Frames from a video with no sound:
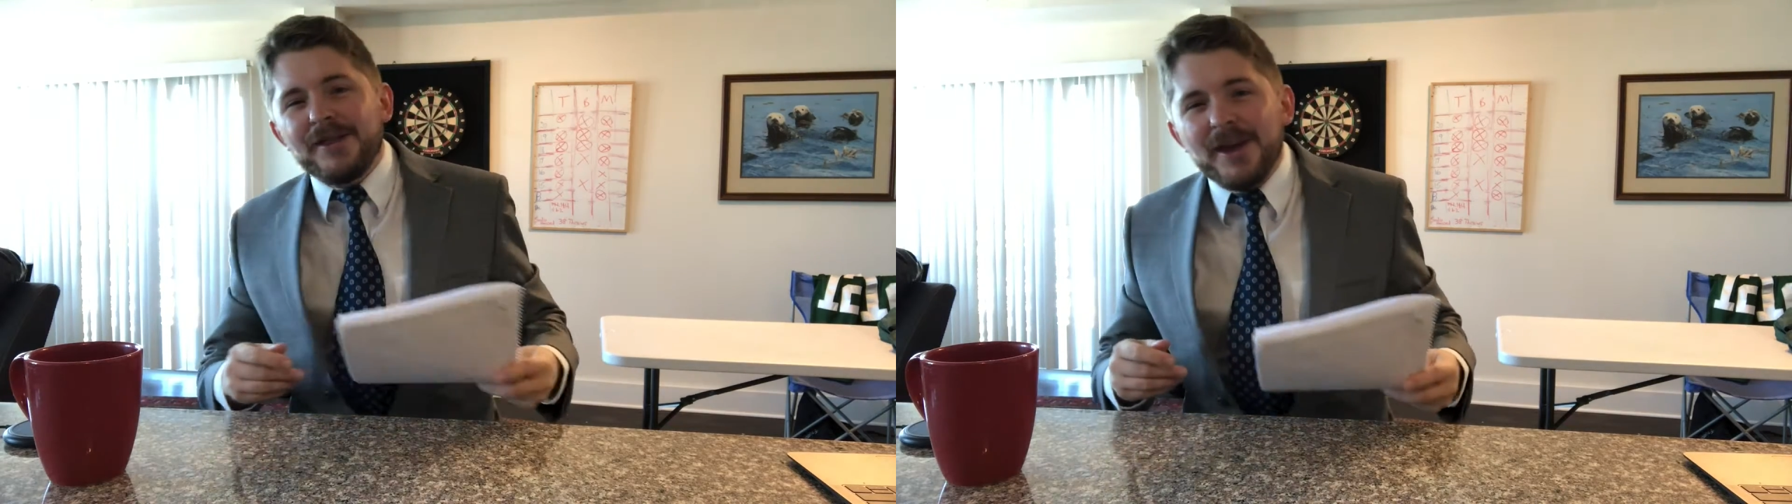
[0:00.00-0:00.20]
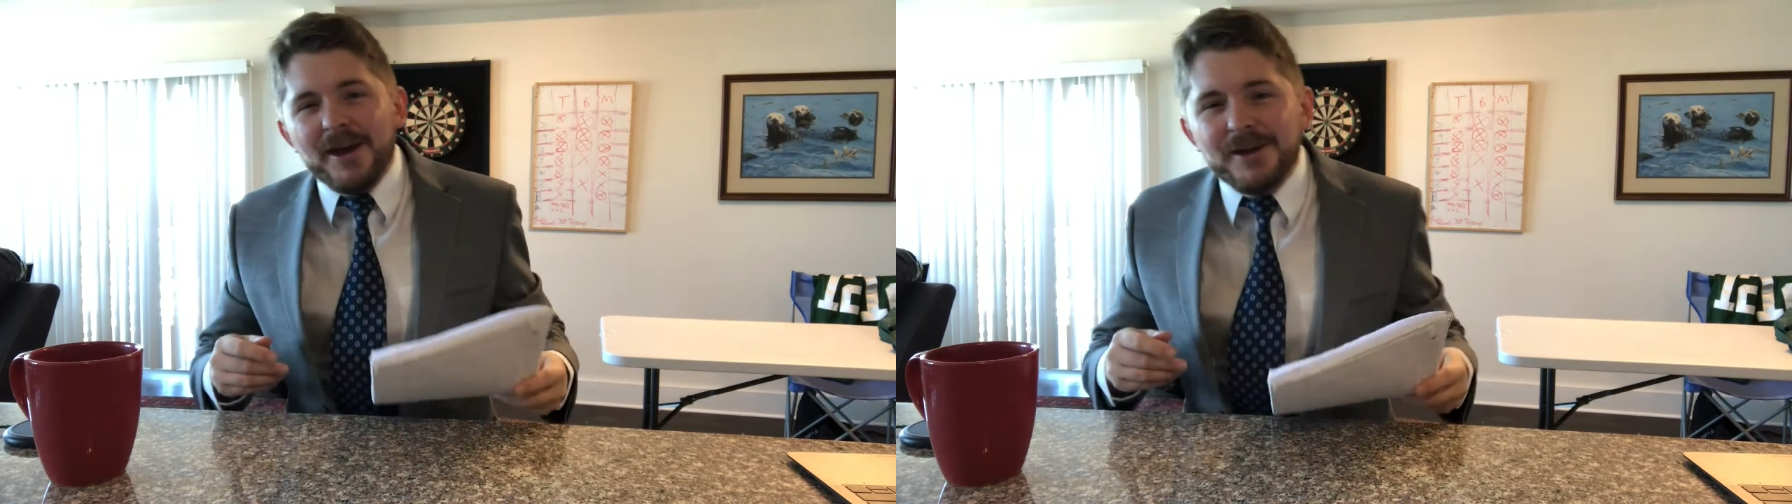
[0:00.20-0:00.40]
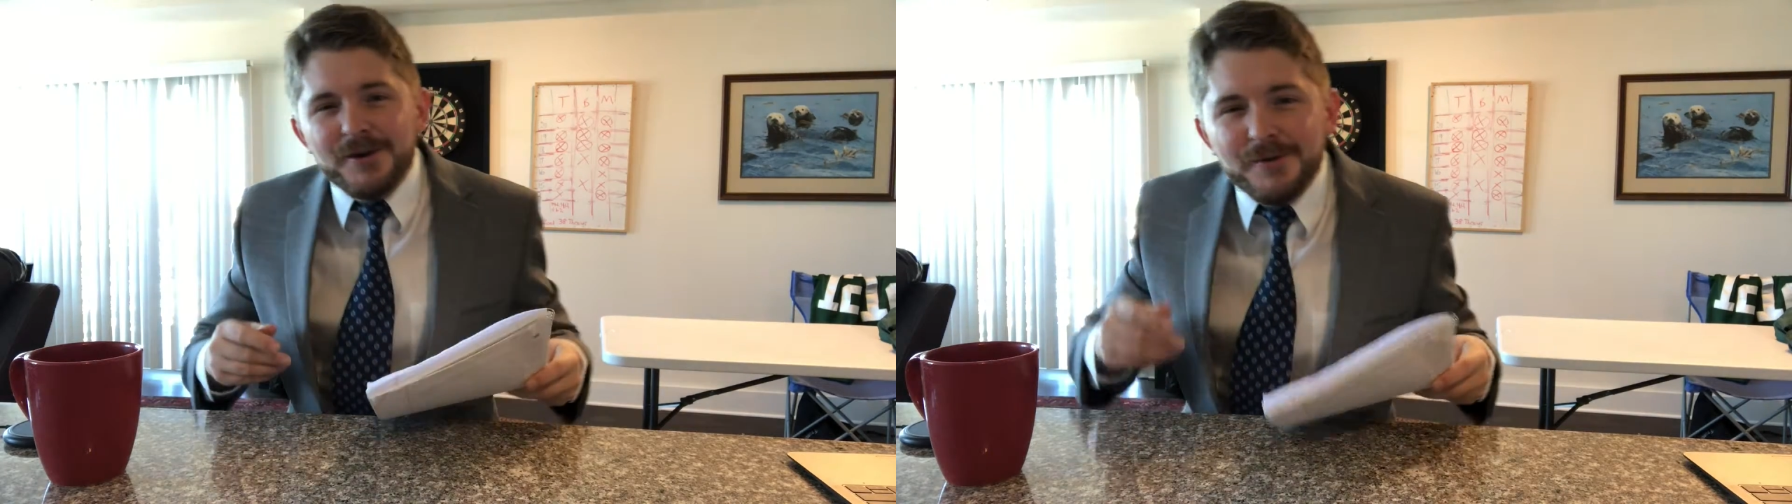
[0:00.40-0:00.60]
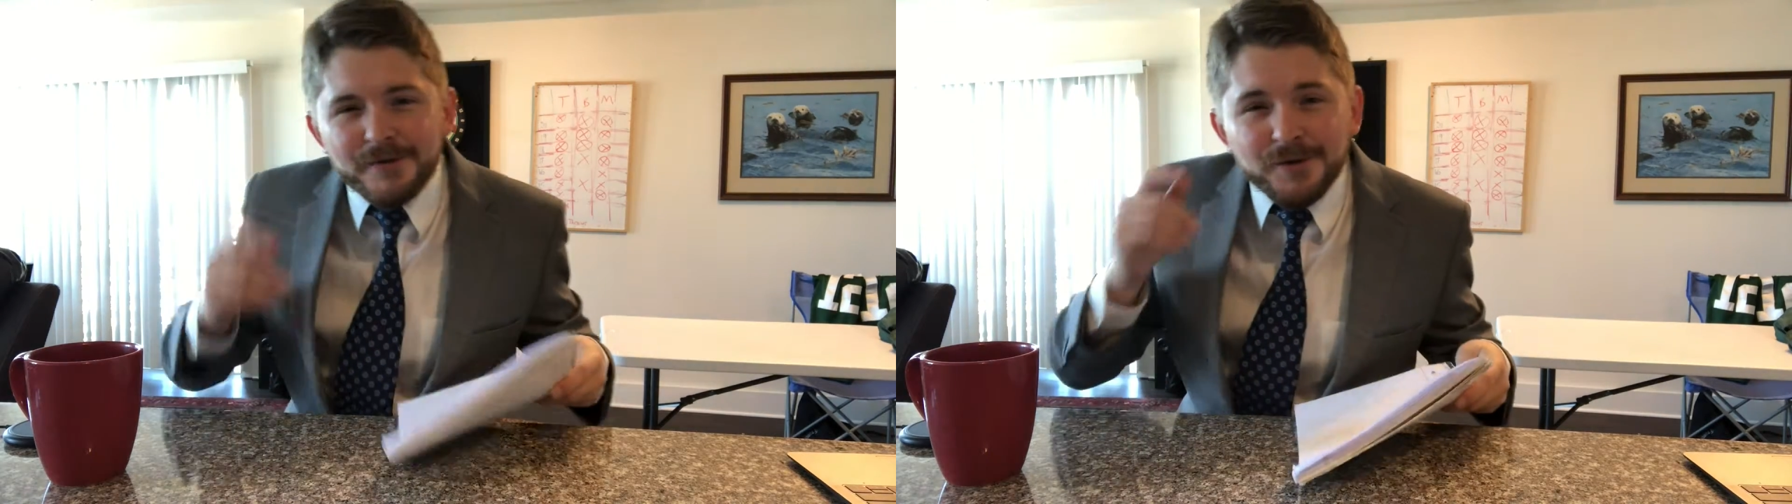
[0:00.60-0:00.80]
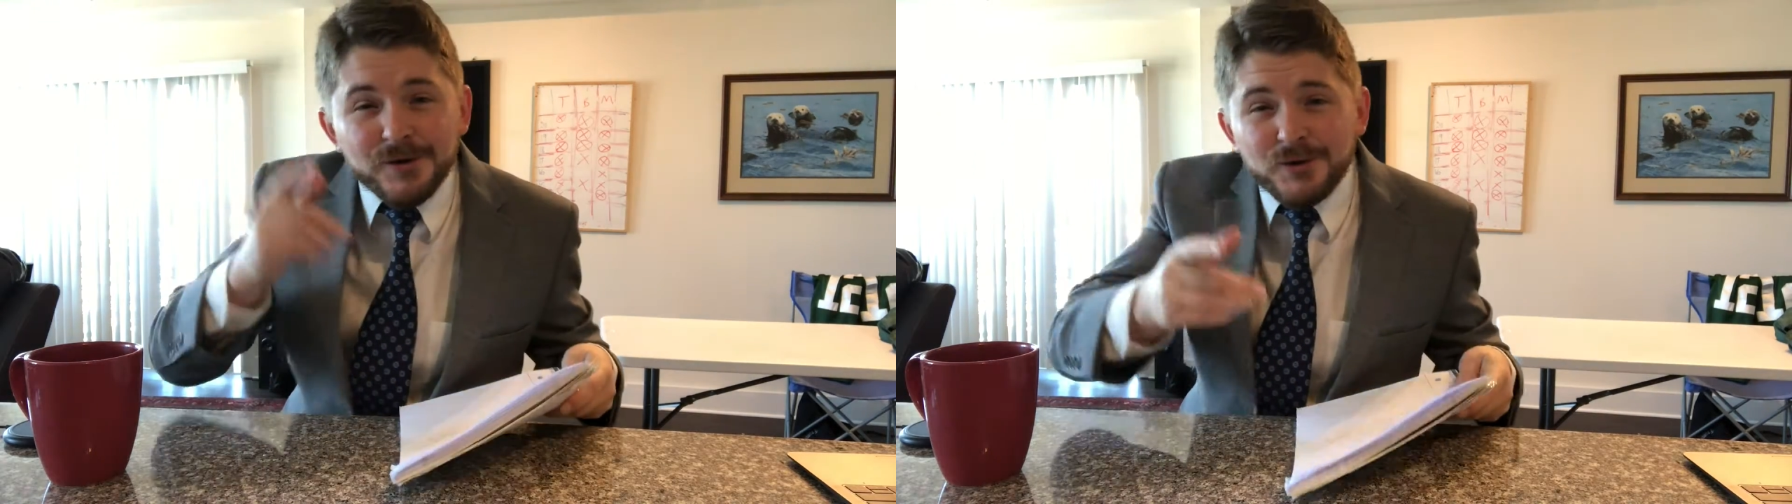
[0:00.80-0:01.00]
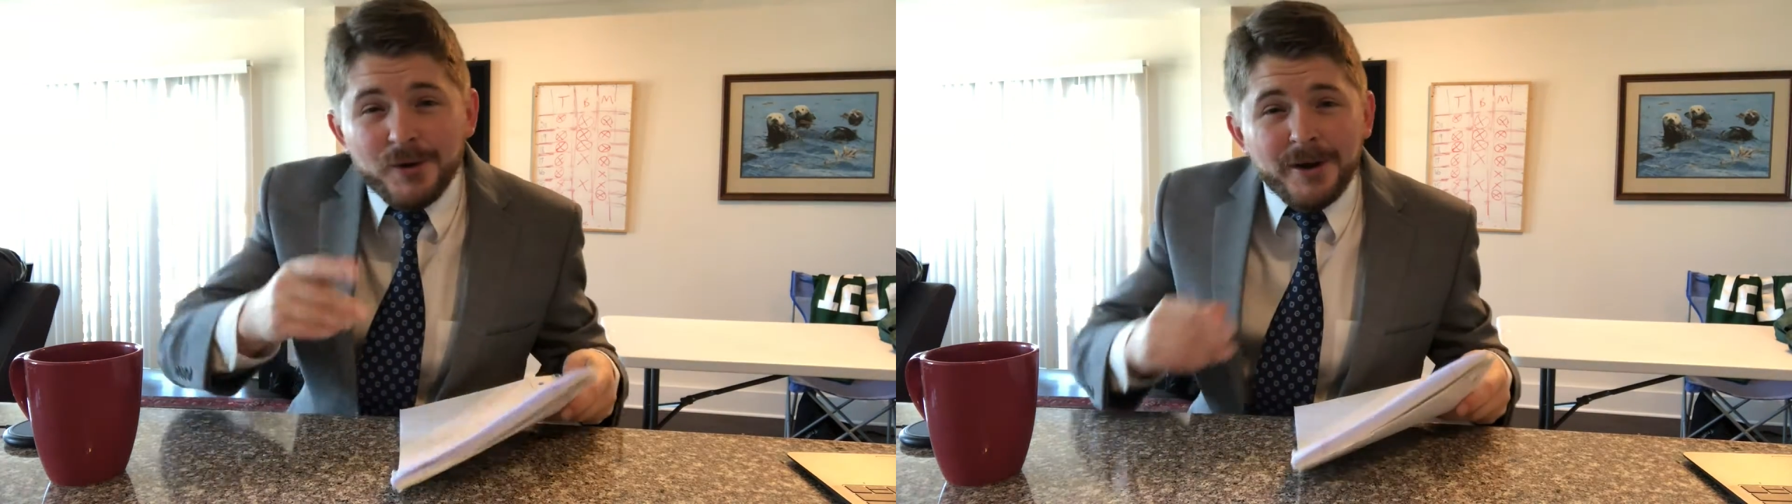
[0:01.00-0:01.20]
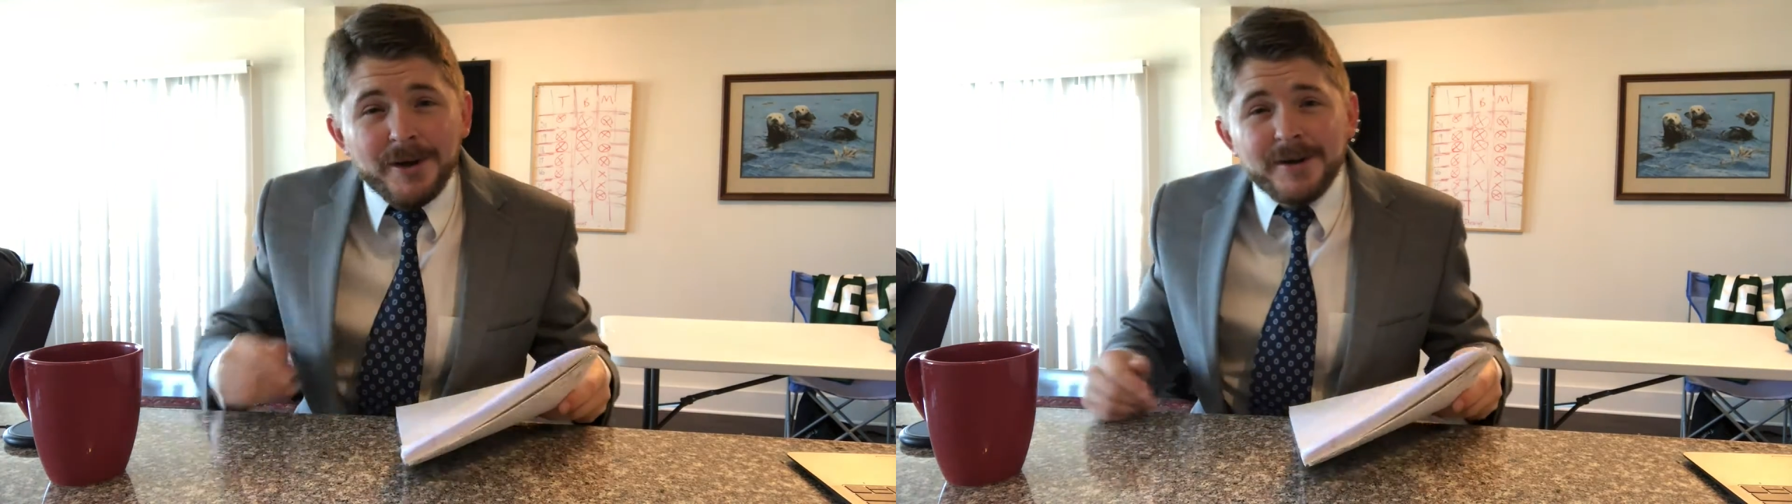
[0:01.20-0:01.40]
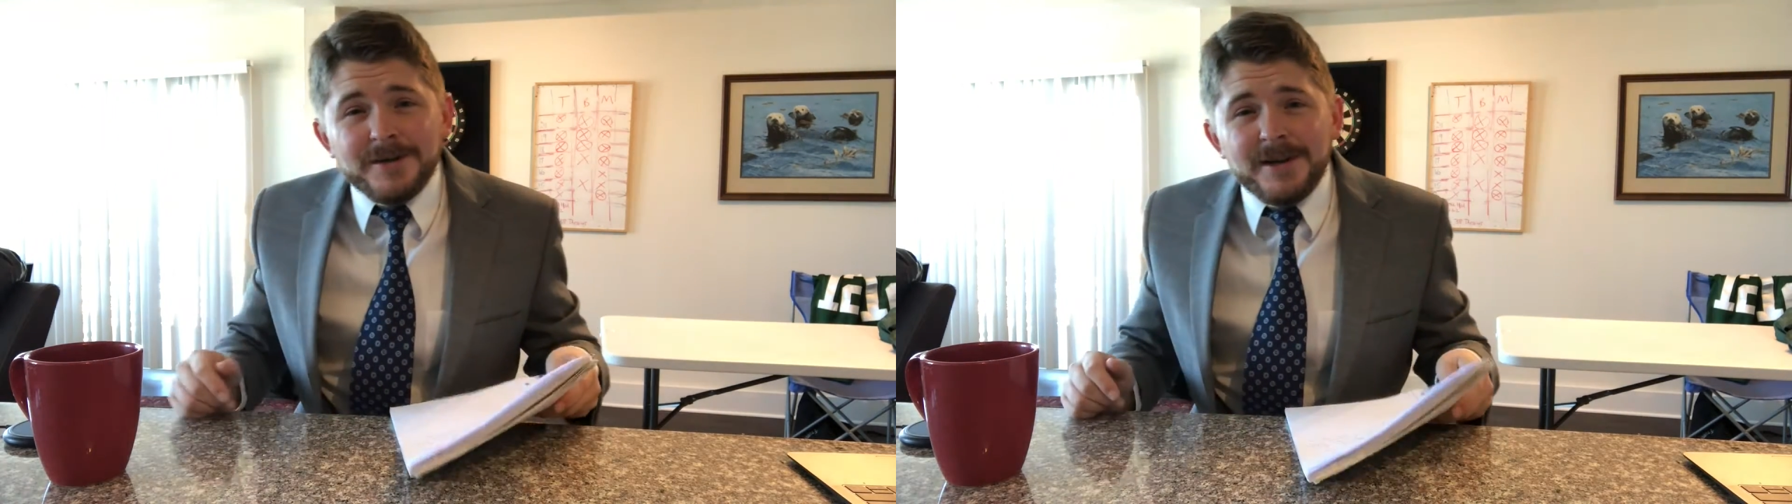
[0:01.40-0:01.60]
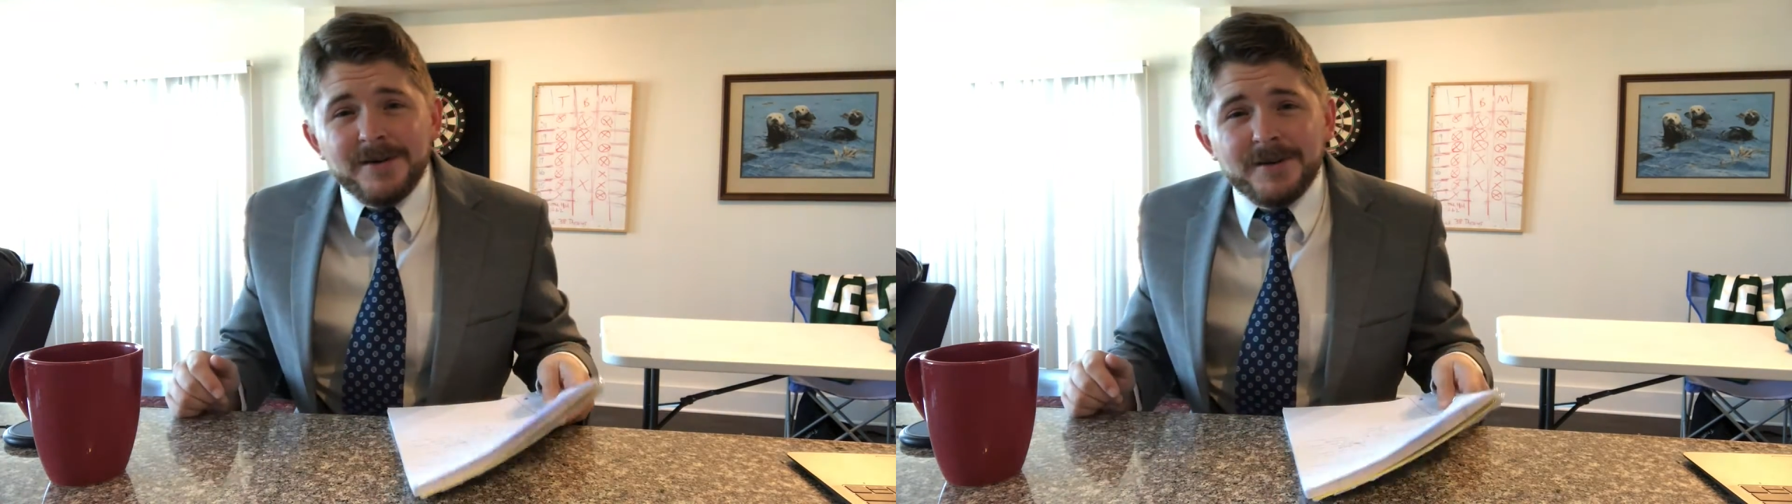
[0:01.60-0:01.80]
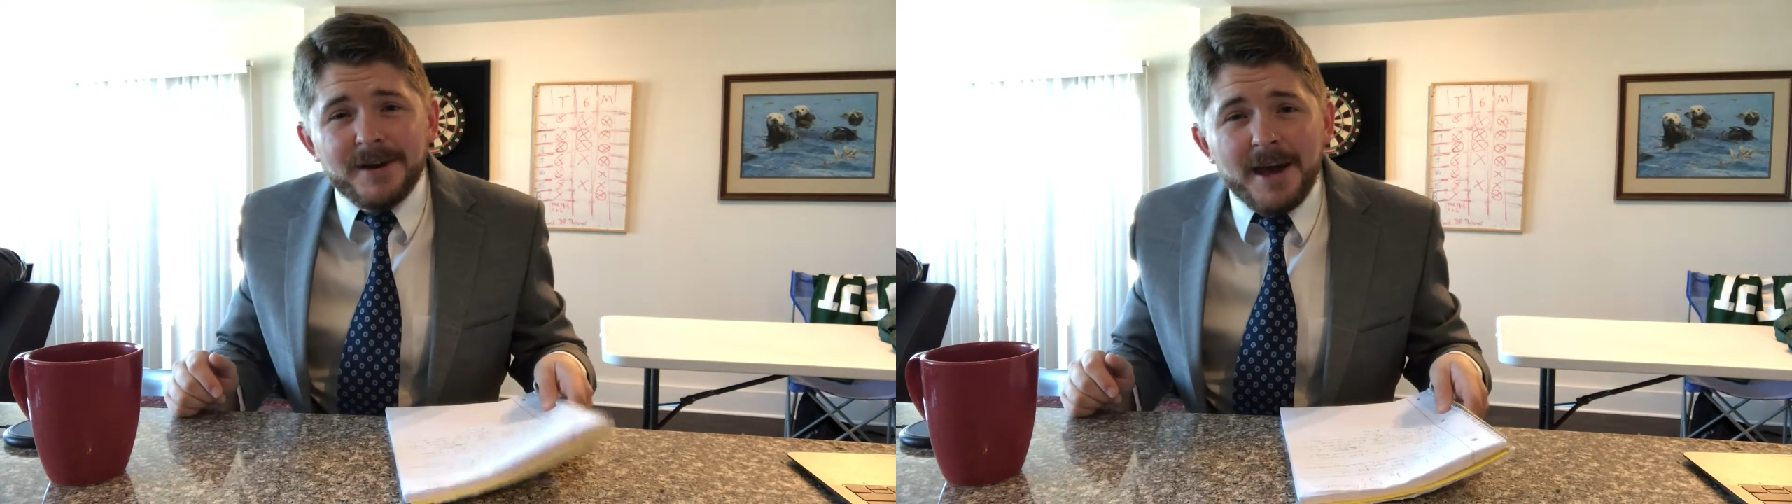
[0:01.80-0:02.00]
Thank you for joining us
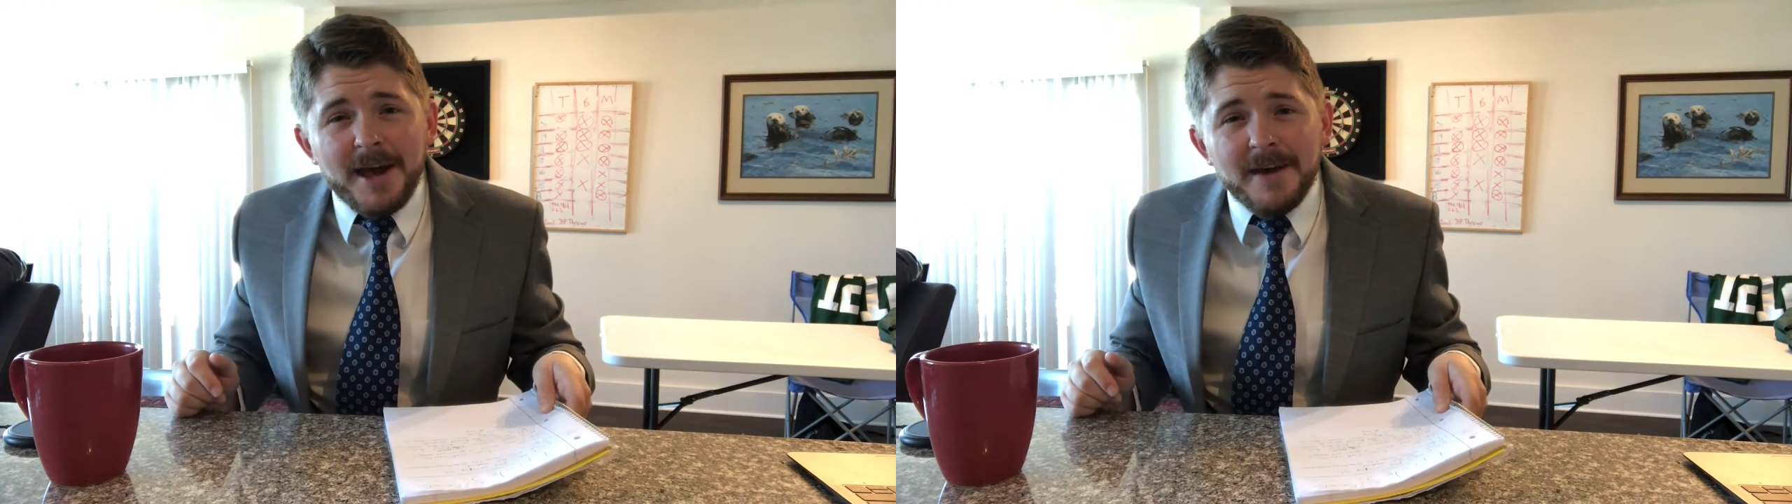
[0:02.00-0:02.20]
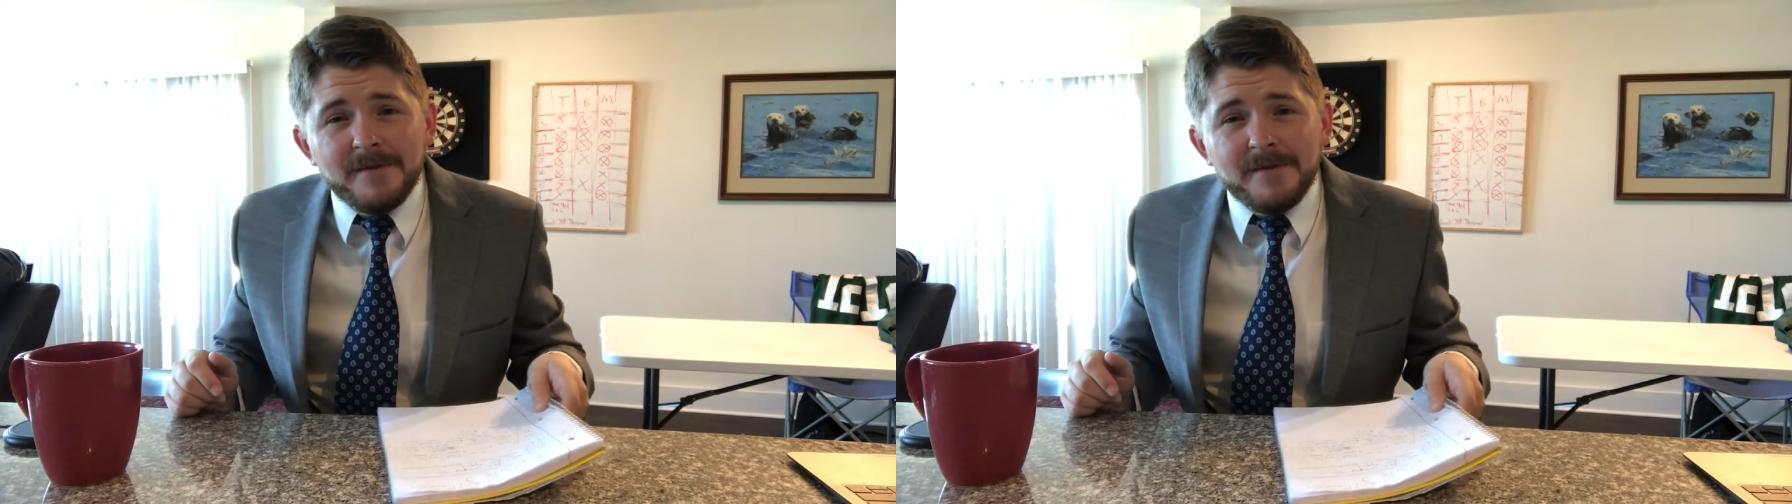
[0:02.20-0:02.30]
here today